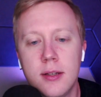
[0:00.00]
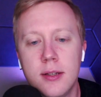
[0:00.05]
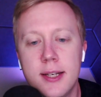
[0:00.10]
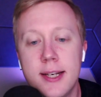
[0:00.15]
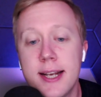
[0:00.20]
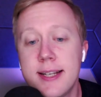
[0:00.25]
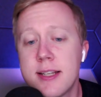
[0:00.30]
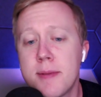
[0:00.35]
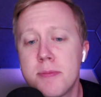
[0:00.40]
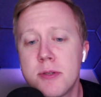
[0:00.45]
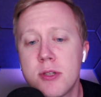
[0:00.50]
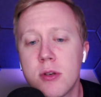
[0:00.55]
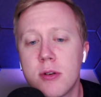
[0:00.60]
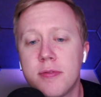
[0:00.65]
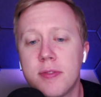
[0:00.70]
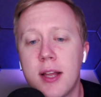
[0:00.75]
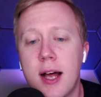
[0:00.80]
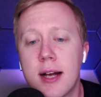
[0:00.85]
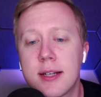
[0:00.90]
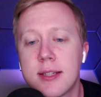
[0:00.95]
Today's episode of
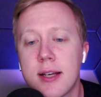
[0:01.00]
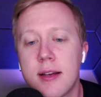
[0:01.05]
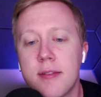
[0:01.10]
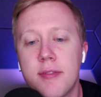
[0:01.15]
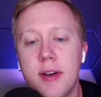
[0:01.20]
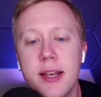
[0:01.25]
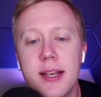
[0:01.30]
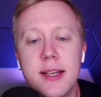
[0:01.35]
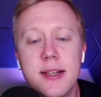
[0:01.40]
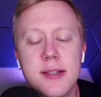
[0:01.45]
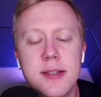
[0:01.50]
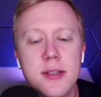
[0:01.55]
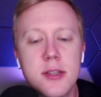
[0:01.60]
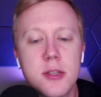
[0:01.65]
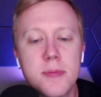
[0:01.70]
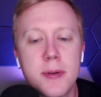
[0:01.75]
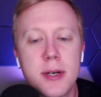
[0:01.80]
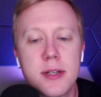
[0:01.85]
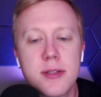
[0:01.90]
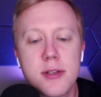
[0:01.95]
Locked On Vikings is
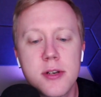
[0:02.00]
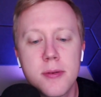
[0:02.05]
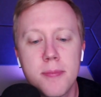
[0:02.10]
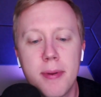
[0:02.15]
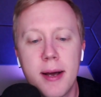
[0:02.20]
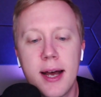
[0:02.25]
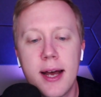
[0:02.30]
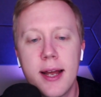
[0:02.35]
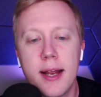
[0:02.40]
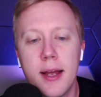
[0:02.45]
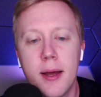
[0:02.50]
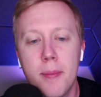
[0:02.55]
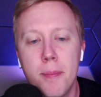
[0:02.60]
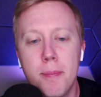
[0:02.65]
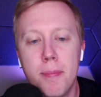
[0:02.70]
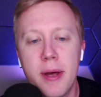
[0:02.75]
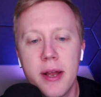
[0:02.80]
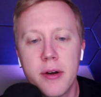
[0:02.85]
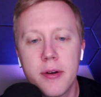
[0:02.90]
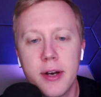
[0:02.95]
sponsored by
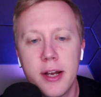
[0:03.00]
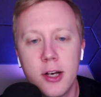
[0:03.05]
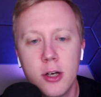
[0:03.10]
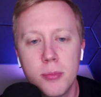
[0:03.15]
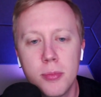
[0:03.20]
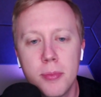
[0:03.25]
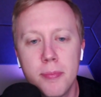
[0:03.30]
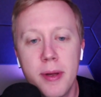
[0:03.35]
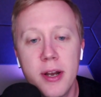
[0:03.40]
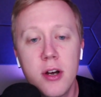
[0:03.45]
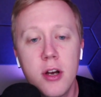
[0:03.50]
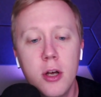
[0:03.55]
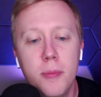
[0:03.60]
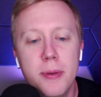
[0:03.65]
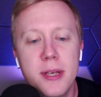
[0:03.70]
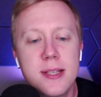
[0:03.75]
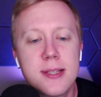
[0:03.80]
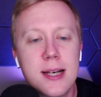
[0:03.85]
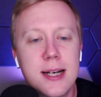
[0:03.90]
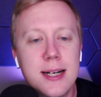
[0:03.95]
BetterHelp. BetterHelp
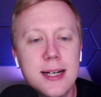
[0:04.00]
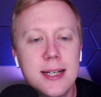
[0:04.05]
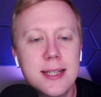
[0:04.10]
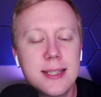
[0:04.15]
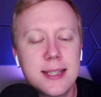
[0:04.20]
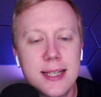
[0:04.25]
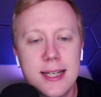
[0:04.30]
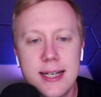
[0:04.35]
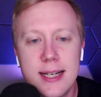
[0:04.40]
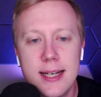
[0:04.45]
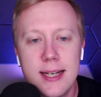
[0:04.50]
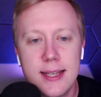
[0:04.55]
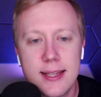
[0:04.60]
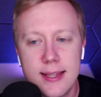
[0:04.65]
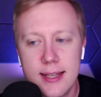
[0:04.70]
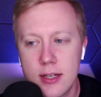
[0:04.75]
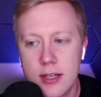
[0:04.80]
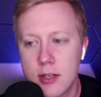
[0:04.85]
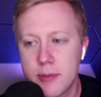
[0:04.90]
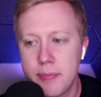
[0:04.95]
is online
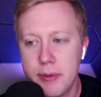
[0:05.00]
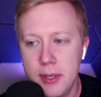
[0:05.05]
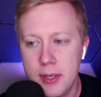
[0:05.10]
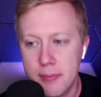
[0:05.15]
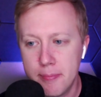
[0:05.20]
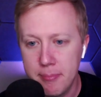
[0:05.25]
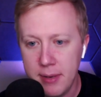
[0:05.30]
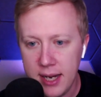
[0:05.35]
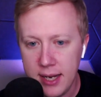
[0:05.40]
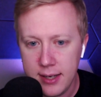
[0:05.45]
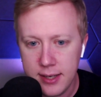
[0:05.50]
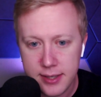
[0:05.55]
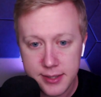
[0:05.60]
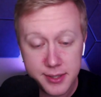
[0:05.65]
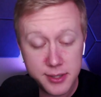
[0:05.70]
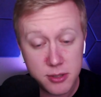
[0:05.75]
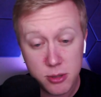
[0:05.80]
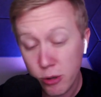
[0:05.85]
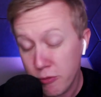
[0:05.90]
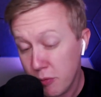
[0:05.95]
therapy made easy.
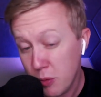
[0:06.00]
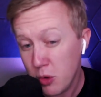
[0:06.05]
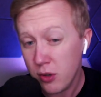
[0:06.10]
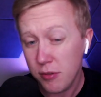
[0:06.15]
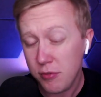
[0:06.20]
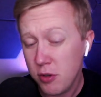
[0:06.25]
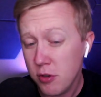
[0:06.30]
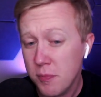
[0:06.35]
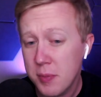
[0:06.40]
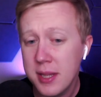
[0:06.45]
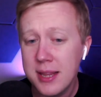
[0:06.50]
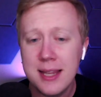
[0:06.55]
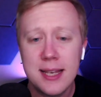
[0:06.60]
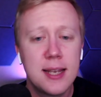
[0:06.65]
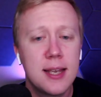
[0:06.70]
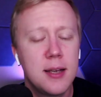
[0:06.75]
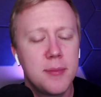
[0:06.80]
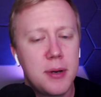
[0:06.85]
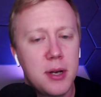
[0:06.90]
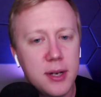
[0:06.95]
So if you've been
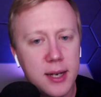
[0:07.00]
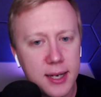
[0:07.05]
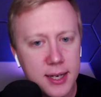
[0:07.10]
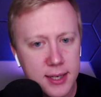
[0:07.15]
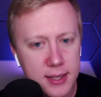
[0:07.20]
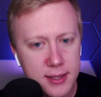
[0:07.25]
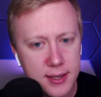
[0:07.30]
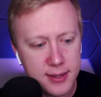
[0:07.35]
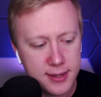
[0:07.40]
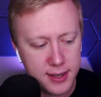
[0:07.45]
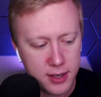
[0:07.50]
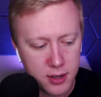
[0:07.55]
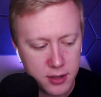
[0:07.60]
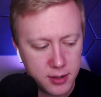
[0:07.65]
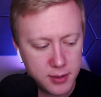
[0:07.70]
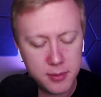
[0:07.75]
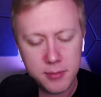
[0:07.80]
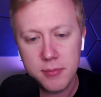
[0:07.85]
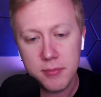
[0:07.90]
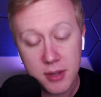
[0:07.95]
thinking about getting into
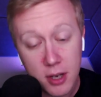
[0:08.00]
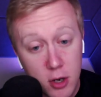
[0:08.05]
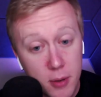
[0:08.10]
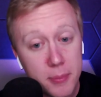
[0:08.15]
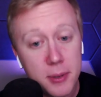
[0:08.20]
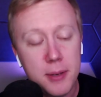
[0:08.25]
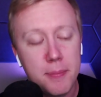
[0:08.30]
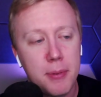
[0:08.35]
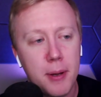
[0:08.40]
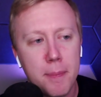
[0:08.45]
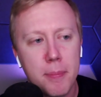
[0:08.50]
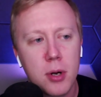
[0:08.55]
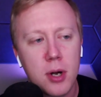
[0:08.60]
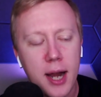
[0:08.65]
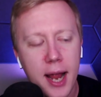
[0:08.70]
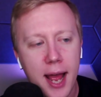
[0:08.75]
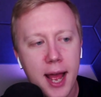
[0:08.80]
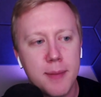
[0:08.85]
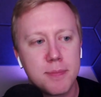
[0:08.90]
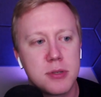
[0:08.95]
therapy, therapy, but
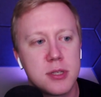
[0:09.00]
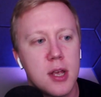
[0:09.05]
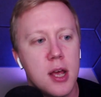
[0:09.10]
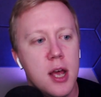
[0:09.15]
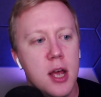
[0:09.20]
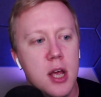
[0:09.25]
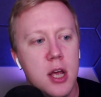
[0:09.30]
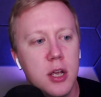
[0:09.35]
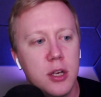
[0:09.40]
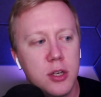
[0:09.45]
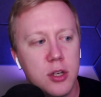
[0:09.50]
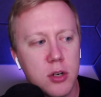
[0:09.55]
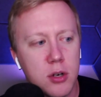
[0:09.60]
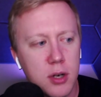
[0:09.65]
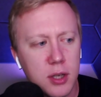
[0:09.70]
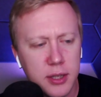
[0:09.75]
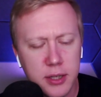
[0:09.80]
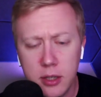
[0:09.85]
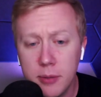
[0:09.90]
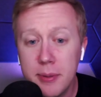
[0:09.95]
perhaps you're
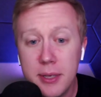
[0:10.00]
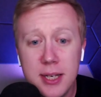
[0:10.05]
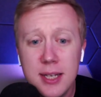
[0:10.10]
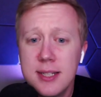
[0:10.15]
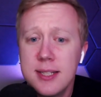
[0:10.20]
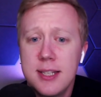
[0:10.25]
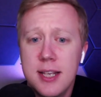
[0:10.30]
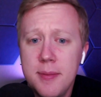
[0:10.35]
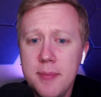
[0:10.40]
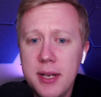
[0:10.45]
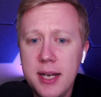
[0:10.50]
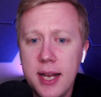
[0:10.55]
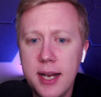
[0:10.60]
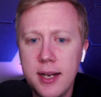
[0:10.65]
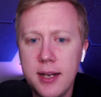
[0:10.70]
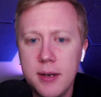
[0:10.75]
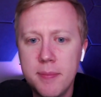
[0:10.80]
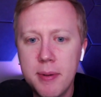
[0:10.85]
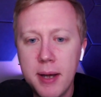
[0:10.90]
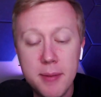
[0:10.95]
a little bit
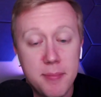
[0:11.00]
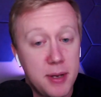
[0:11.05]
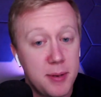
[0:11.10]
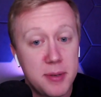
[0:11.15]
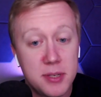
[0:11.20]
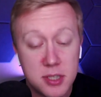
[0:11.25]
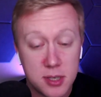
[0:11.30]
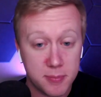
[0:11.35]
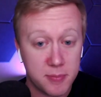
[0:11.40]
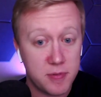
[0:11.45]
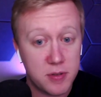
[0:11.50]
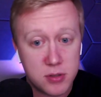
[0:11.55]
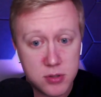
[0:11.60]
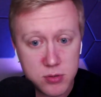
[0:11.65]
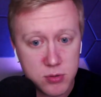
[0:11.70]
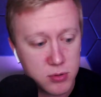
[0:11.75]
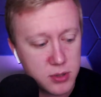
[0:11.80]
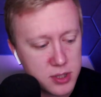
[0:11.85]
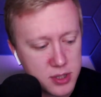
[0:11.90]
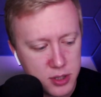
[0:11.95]
intimidated by maybe some of the
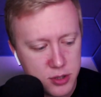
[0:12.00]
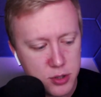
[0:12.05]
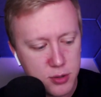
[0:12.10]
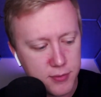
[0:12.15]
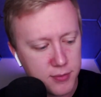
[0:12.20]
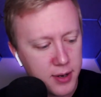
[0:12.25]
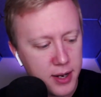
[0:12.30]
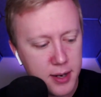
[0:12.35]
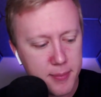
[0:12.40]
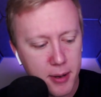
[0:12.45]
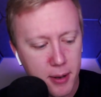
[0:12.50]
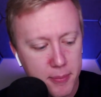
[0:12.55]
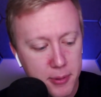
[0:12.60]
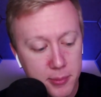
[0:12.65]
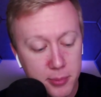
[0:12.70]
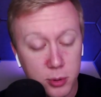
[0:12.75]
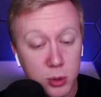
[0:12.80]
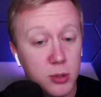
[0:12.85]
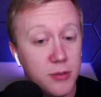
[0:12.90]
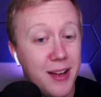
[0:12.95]
stories that you've read about
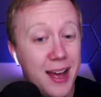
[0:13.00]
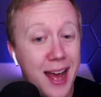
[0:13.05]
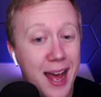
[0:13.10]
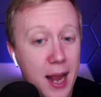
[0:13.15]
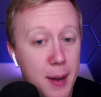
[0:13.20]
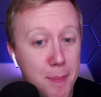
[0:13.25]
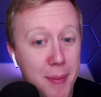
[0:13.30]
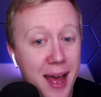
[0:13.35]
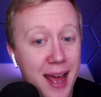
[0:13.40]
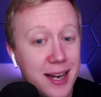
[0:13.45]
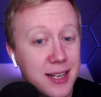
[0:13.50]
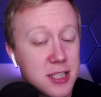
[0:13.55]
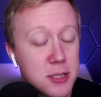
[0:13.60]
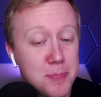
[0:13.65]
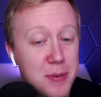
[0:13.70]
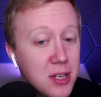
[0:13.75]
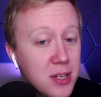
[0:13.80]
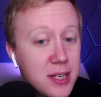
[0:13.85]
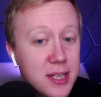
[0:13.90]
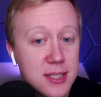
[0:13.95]
people who've had bad
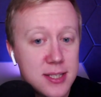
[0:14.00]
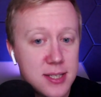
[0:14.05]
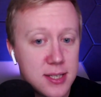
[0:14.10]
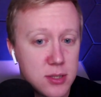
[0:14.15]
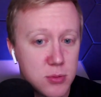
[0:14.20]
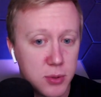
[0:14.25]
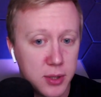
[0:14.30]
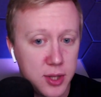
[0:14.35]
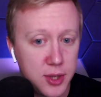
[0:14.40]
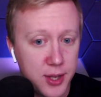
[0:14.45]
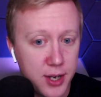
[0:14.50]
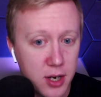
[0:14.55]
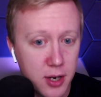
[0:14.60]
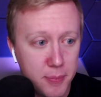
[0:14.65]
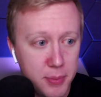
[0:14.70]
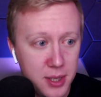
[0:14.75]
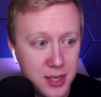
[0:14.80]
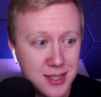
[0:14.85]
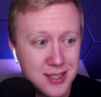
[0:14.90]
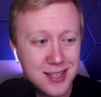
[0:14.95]
experiences with
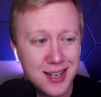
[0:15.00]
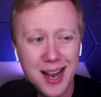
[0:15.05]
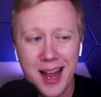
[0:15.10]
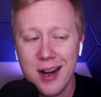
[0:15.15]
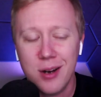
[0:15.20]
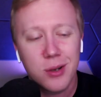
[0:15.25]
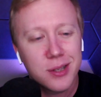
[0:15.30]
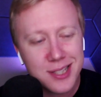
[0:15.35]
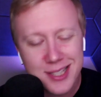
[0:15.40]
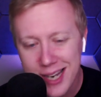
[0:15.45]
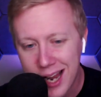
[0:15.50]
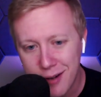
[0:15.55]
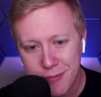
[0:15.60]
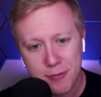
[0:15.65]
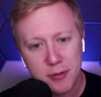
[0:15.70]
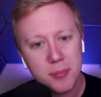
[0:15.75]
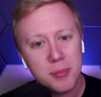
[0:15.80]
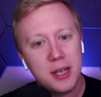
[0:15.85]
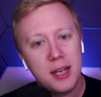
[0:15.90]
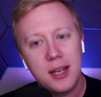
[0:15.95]
therapy and said, "I don't, it's not
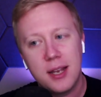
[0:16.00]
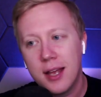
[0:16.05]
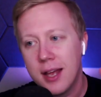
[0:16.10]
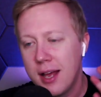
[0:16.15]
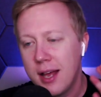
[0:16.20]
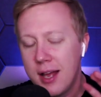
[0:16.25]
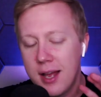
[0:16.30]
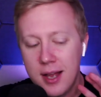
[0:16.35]
for me."